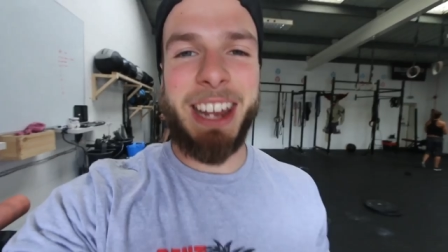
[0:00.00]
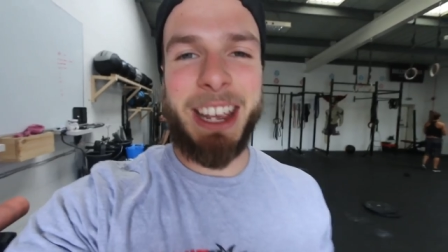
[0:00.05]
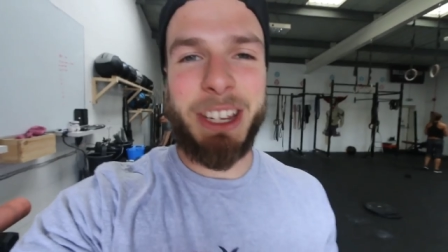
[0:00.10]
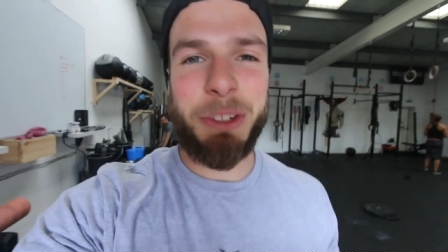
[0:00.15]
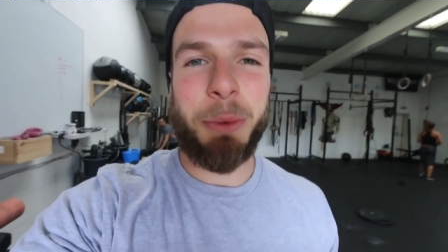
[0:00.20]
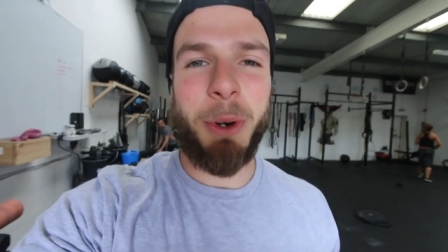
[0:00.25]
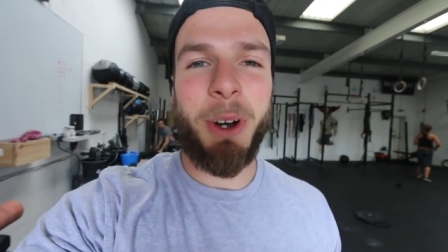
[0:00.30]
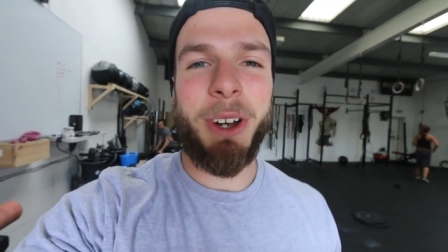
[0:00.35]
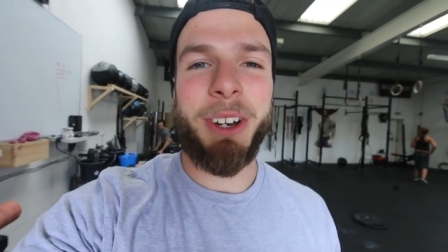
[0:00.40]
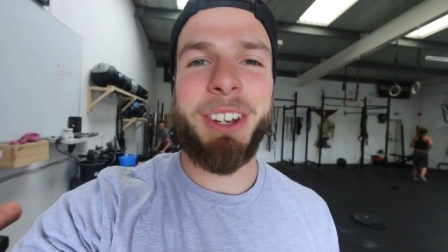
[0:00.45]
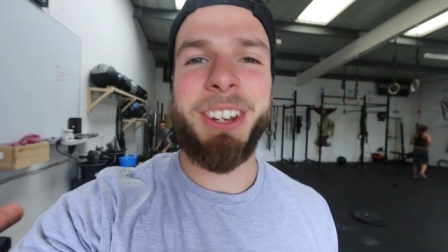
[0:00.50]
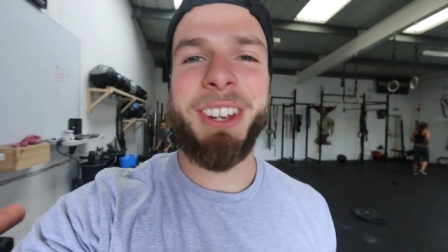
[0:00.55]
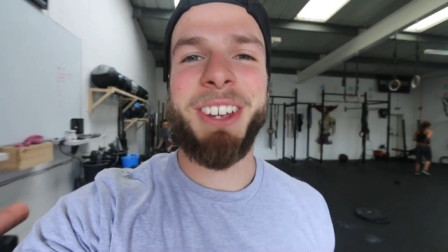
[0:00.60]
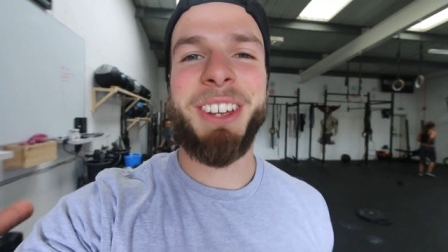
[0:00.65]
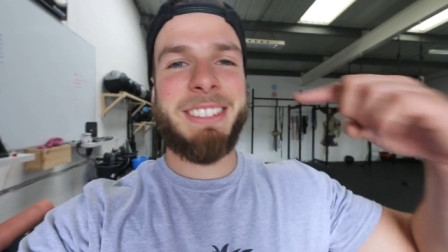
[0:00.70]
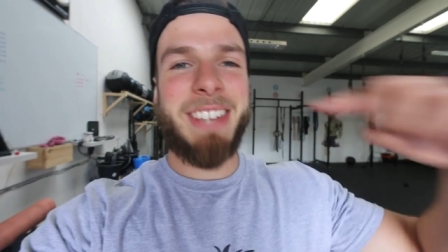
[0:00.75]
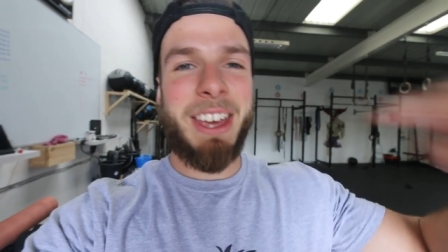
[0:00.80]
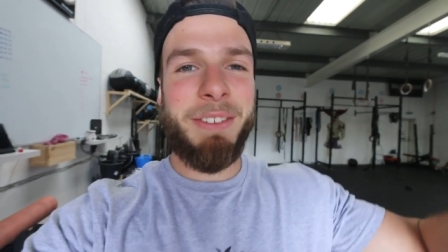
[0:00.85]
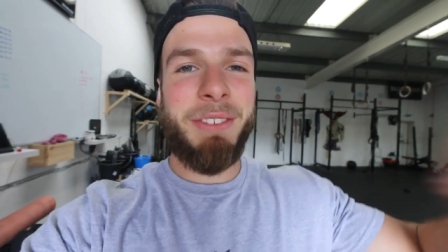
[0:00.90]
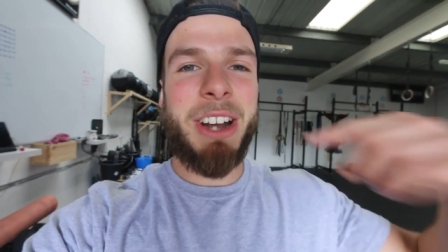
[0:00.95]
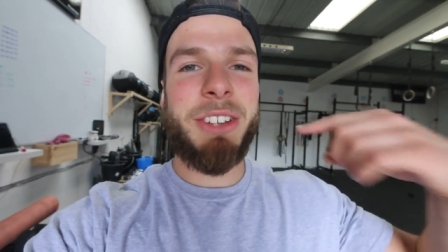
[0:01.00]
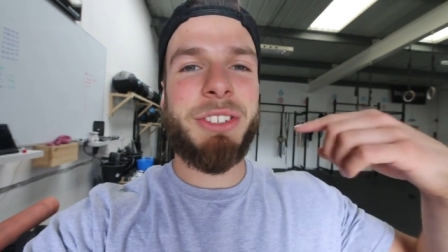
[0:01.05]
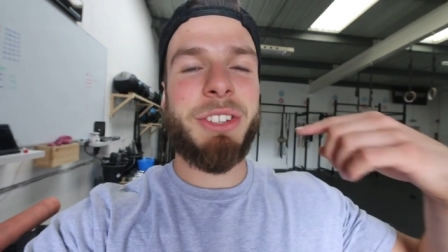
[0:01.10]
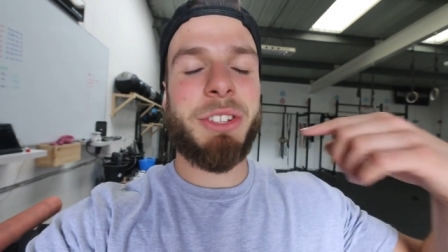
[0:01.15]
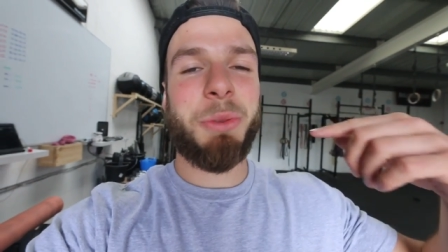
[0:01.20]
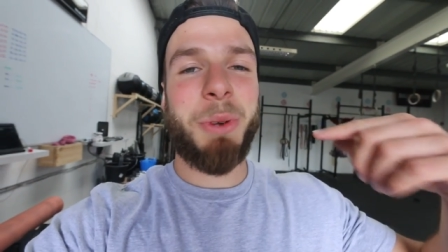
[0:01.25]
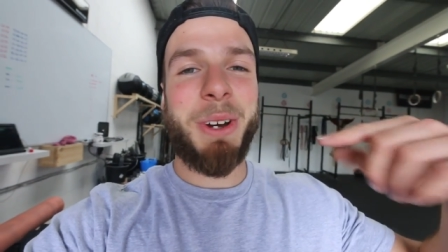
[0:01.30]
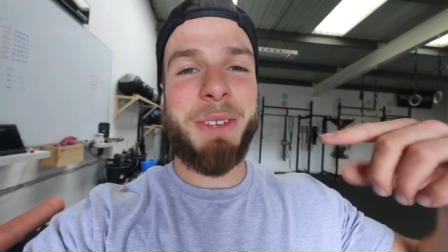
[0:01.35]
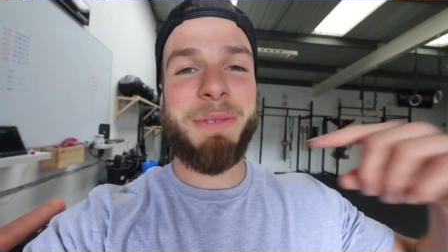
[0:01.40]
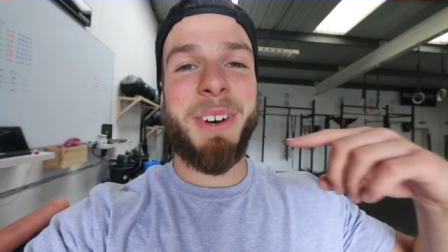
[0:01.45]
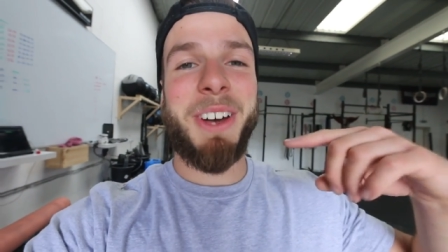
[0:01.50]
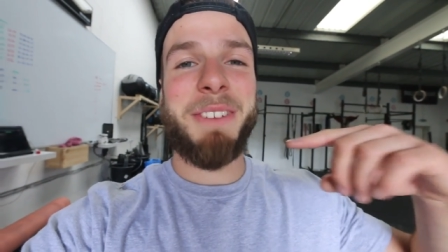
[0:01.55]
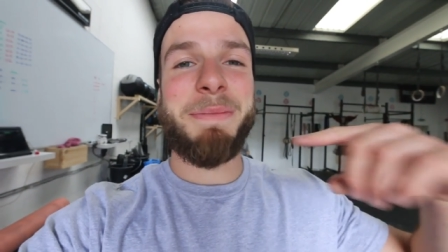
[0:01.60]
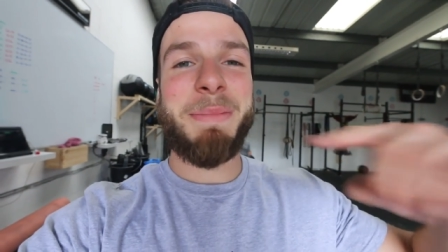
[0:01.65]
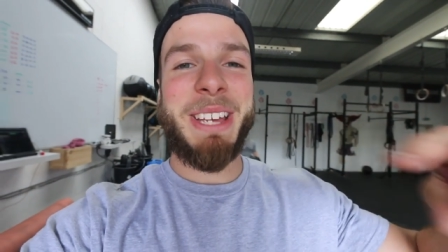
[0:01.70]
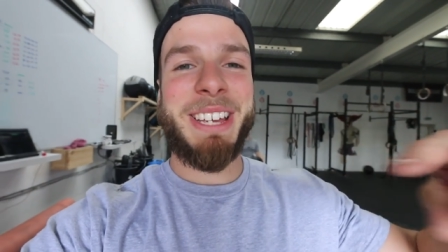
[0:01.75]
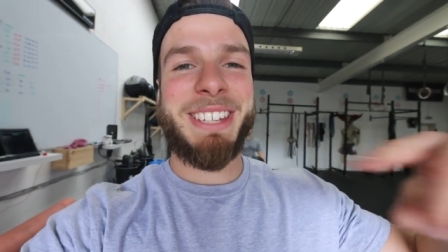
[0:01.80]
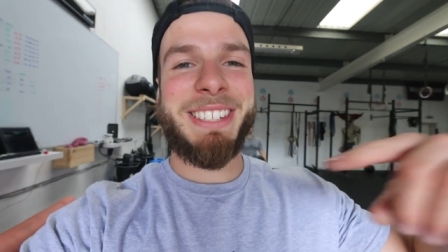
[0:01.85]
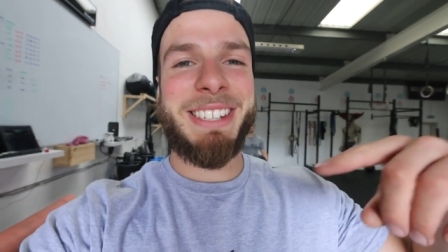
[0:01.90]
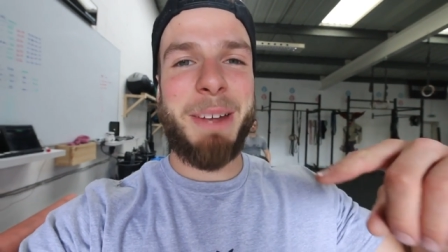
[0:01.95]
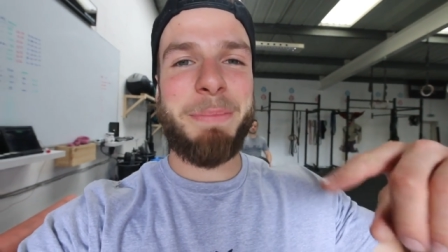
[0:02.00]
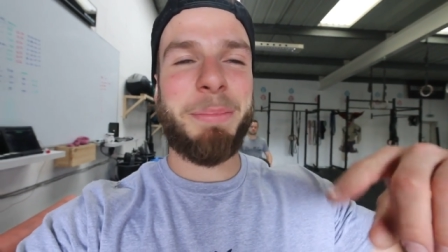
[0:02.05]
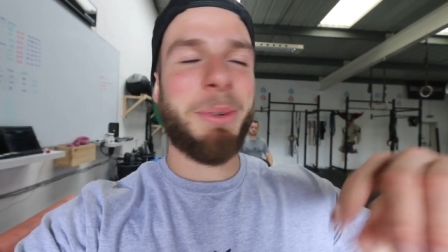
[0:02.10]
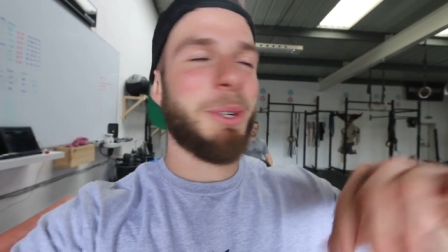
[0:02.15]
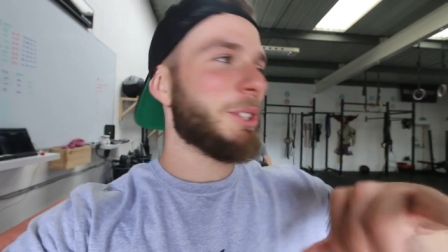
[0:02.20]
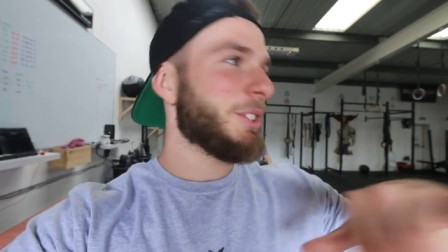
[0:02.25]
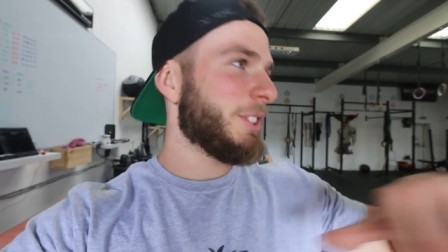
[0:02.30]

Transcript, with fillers: Today's WOD, 10 rounds of 25 meter sled